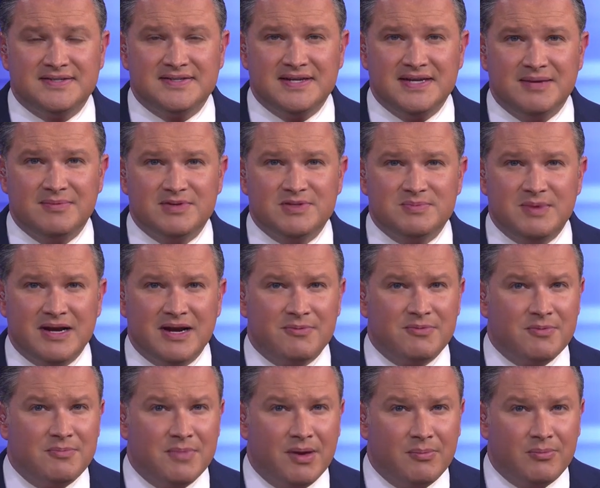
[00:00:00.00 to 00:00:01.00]
Team is made up
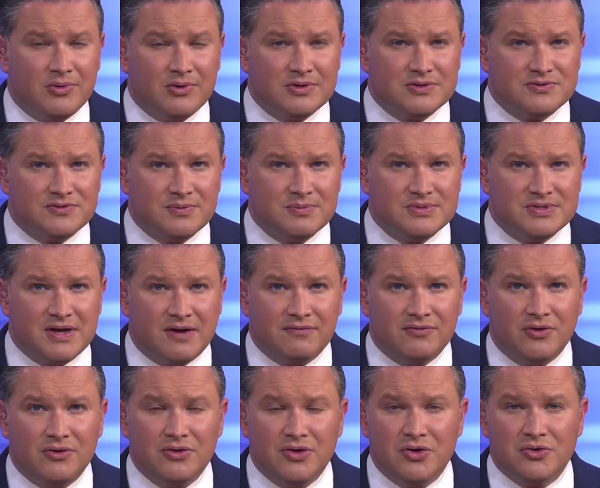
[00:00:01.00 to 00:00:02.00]
of members from
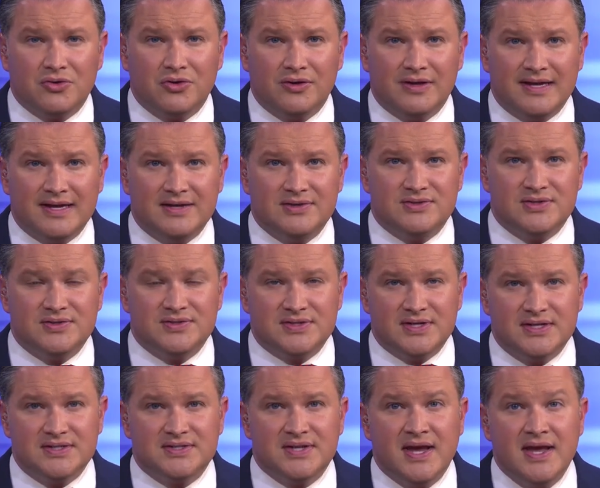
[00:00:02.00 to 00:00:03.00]
several local
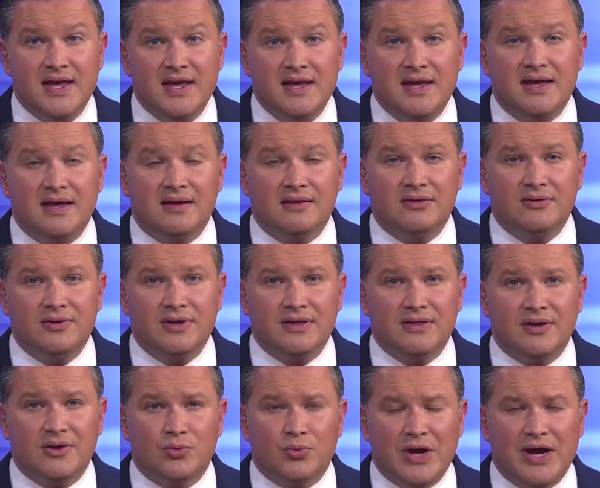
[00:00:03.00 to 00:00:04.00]
agencies, including
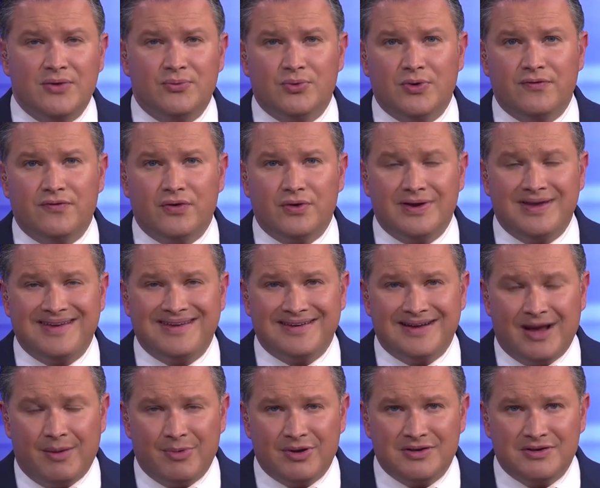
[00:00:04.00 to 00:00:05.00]
the Great River
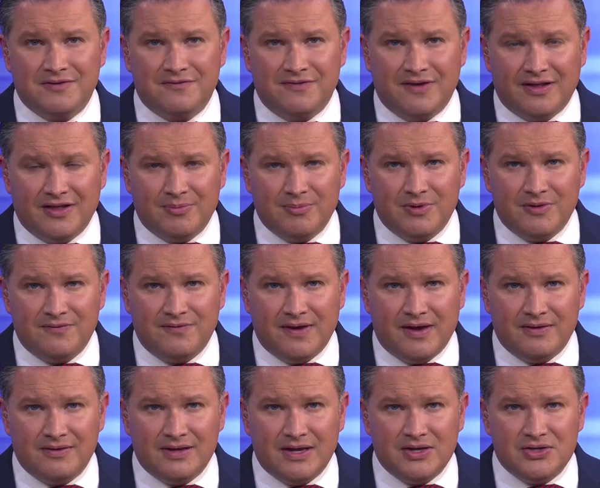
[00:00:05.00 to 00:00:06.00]
Economic Development
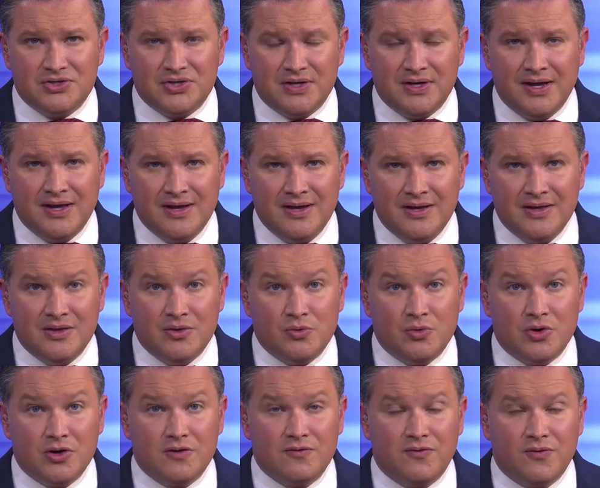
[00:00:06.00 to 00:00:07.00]
Foundation, the
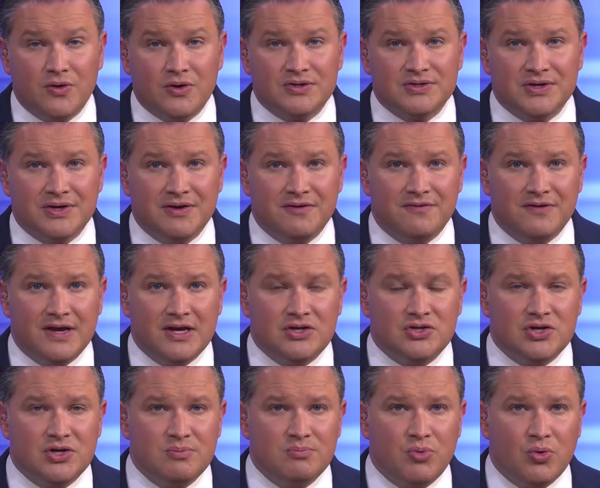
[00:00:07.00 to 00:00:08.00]
Workforce
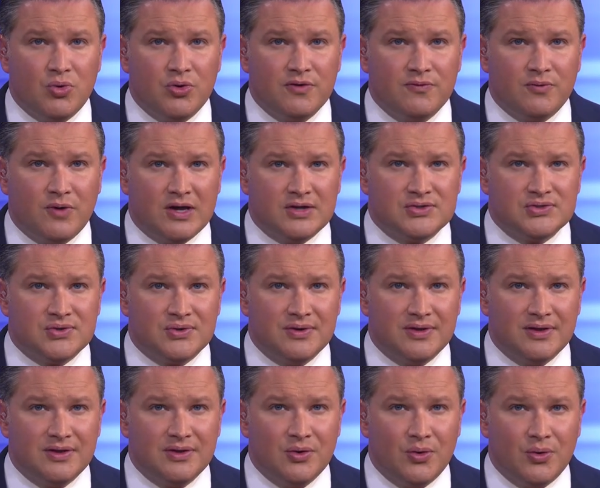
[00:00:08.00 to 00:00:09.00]
Innovation Board of Western
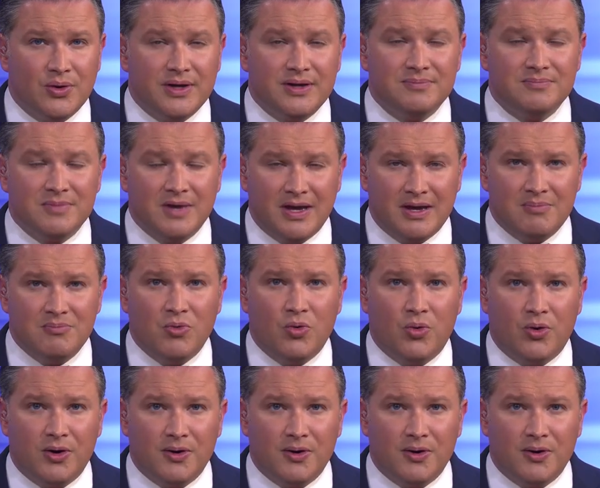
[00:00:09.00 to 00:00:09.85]
Illinois, and more.